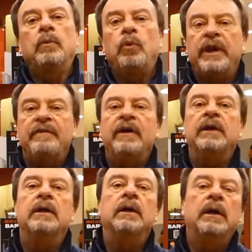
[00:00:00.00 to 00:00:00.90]

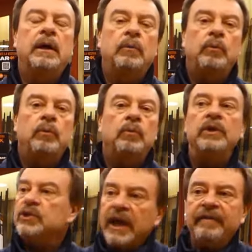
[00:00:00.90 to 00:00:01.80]
whatever,
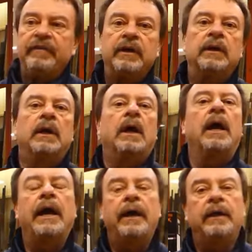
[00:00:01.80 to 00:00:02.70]
whichever
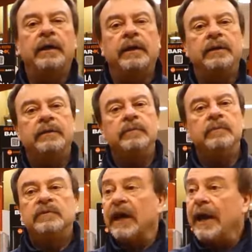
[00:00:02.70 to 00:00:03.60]

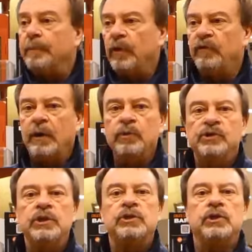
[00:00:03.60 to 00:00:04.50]
type of
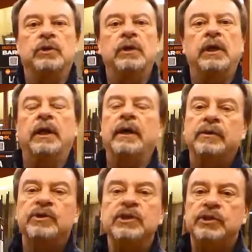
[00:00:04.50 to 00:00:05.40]
acquisition uh,
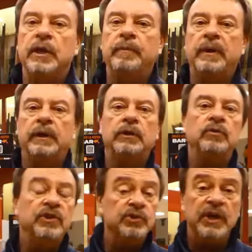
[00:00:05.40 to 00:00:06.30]
system
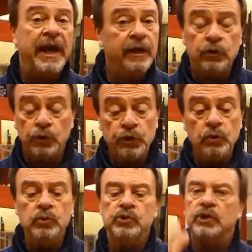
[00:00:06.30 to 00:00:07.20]
you desire to
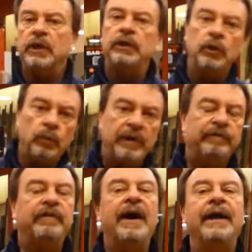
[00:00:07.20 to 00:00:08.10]
use, you will
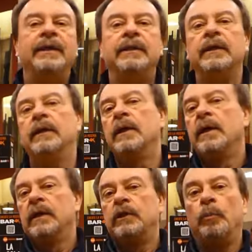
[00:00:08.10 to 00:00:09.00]
find the
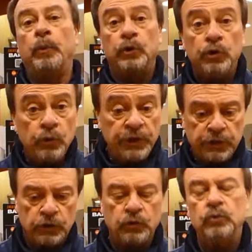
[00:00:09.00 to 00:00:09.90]

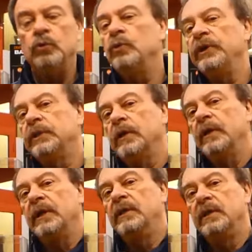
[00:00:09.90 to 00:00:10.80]
opportunity to do it
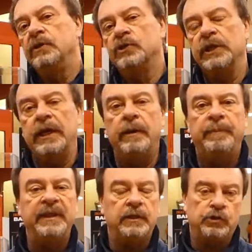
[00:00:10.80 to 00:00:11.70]
in this uh,
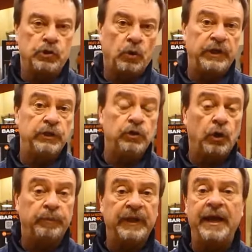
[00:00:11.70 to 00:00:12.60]
Pedersoli
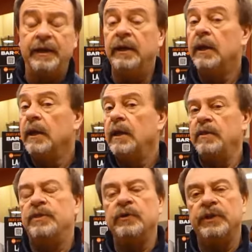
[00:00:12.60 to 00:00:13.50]
Droptine
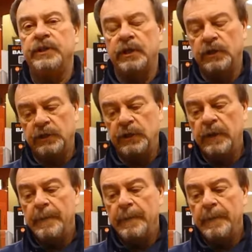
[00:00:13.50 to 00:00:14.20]
in 3030